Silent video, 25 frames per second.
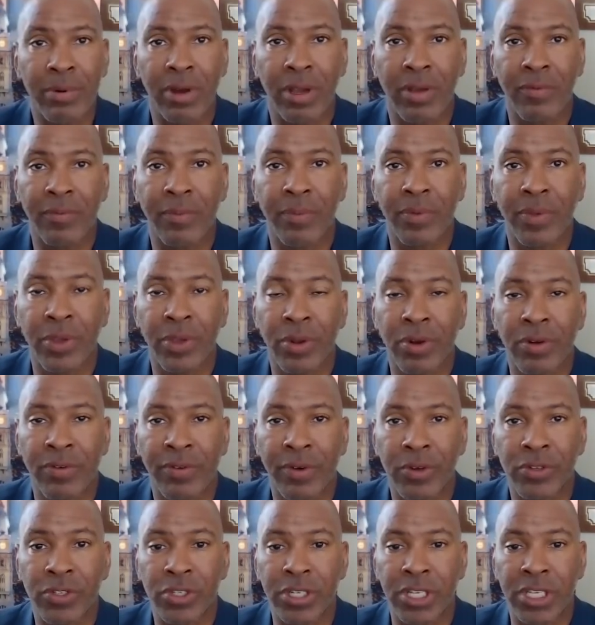of
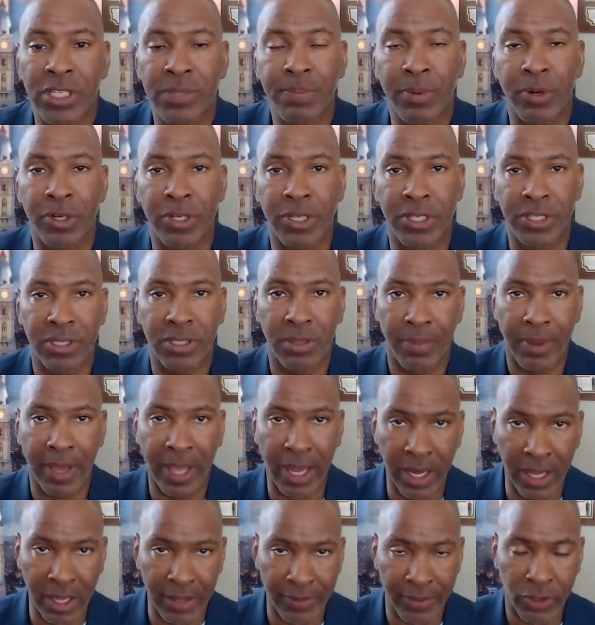universities
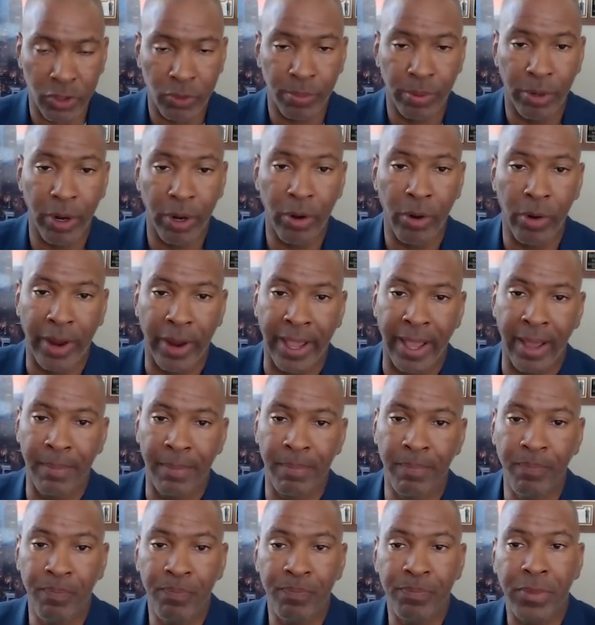participating in this
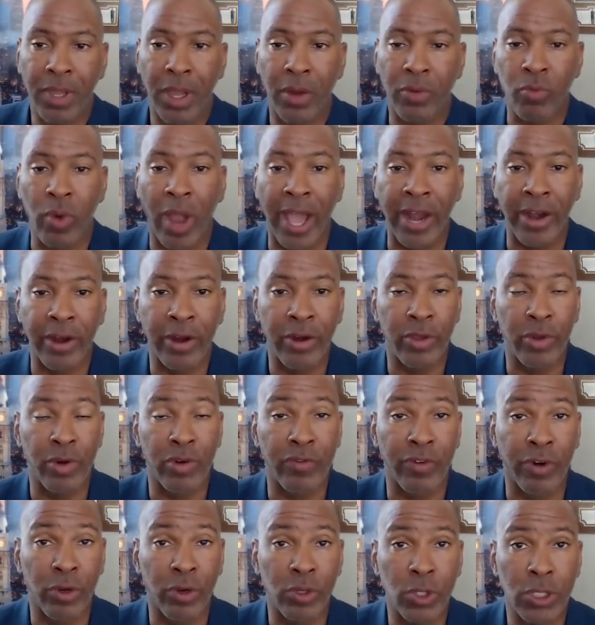program, Rider
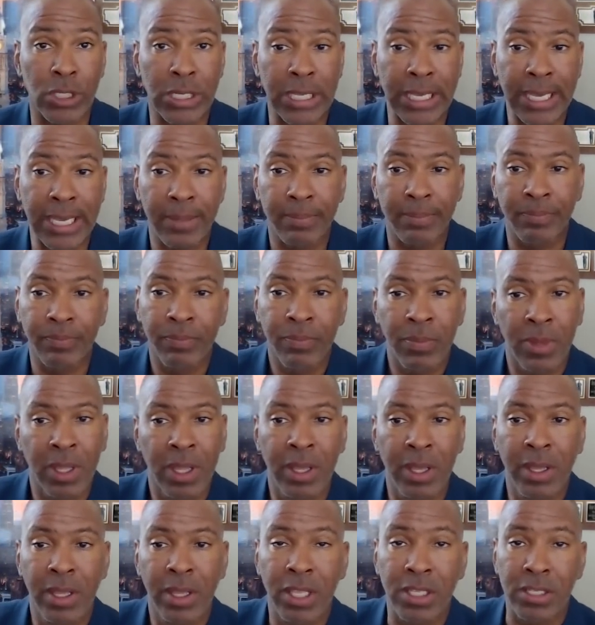University,
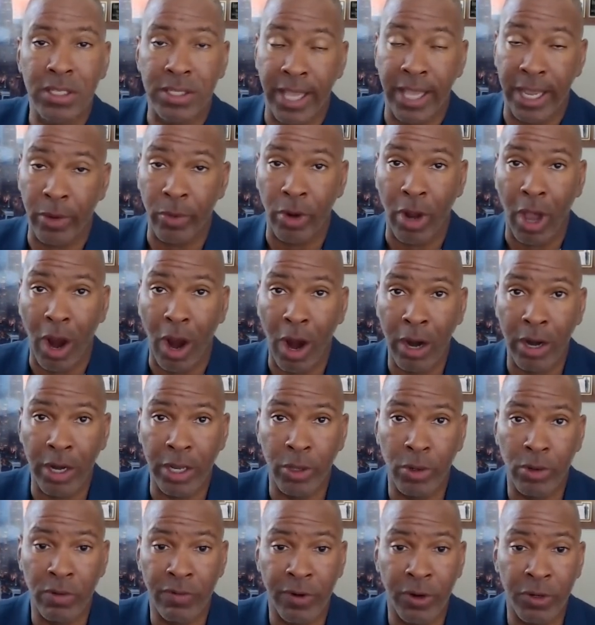Sacred
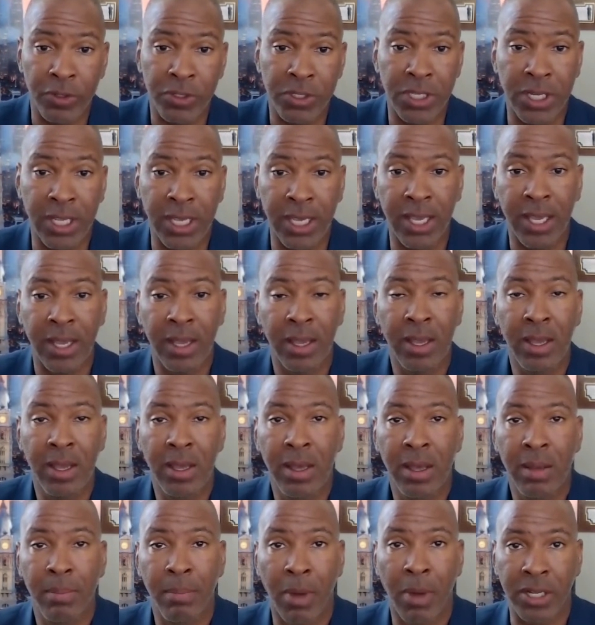Heart University,
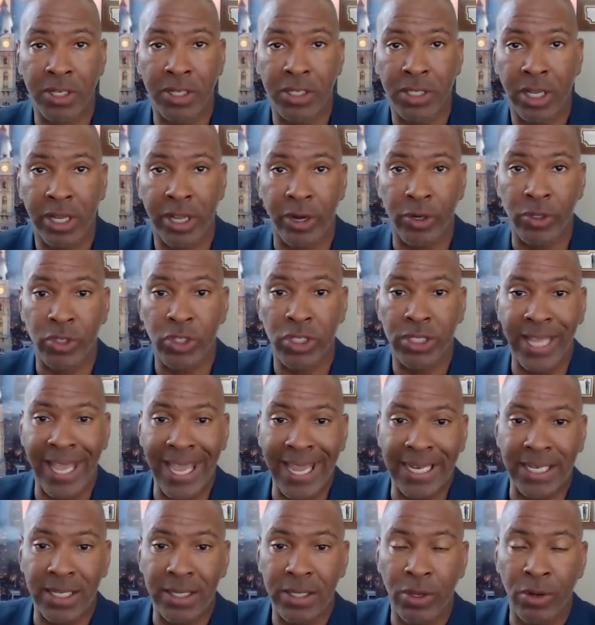Montclair
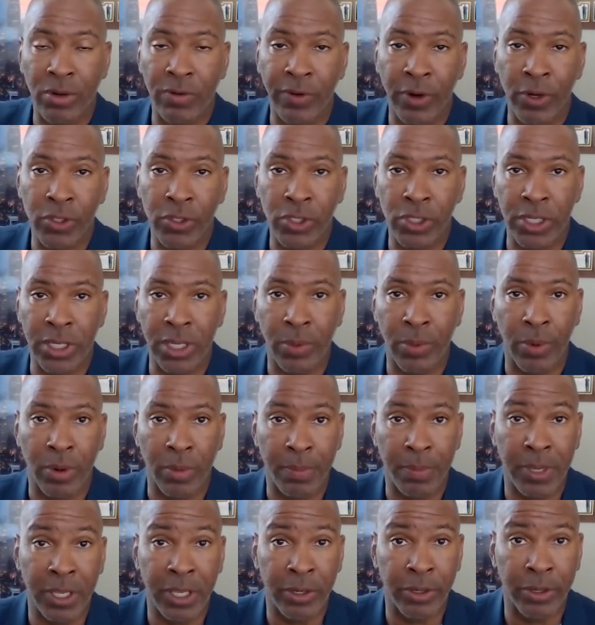State University,
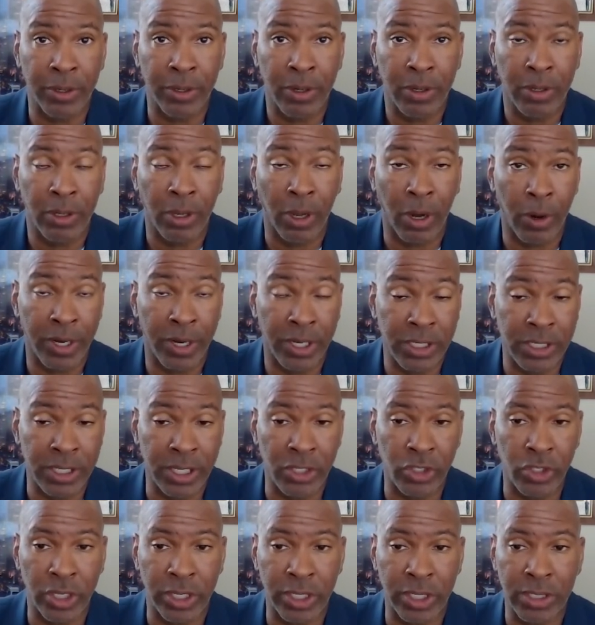where Peter Laurie
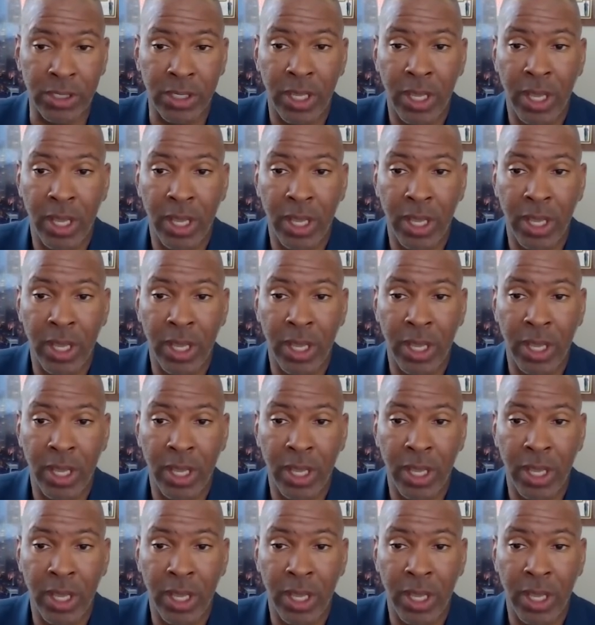teaches,